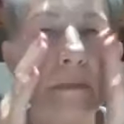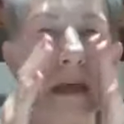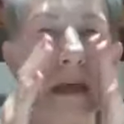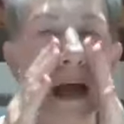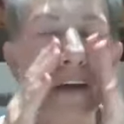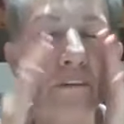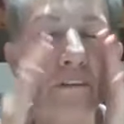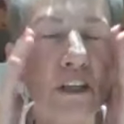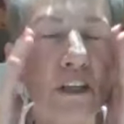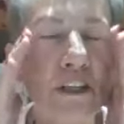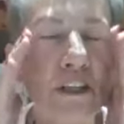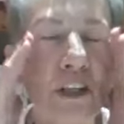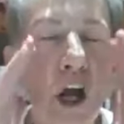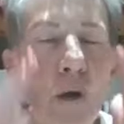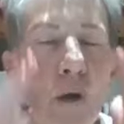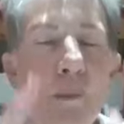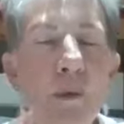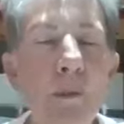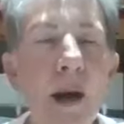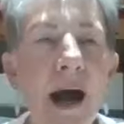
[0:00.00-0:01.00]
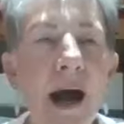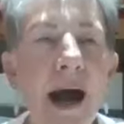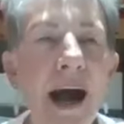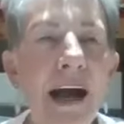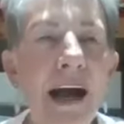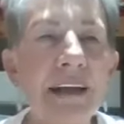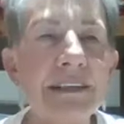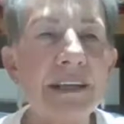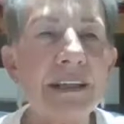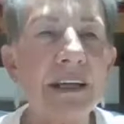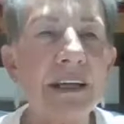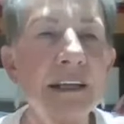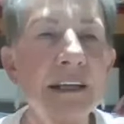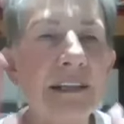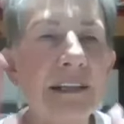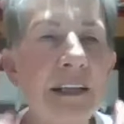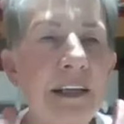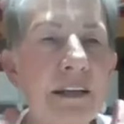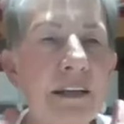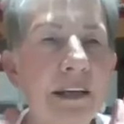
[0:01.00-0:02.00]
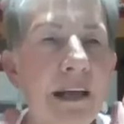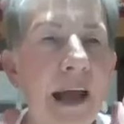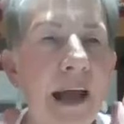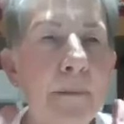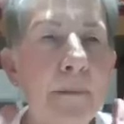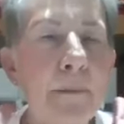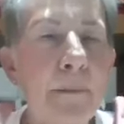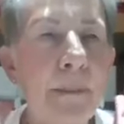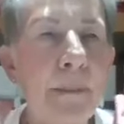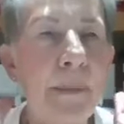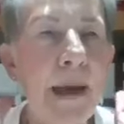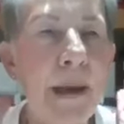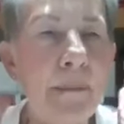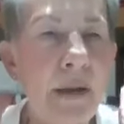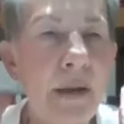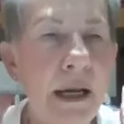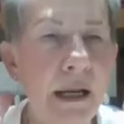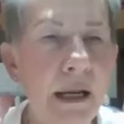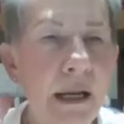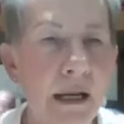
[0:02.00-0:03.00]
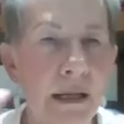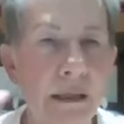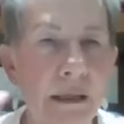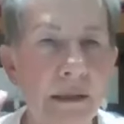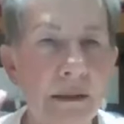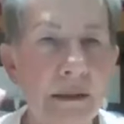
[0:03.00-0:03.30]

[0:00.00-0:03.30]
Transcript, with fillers: I've just opened my eyes and I see the name Pamela.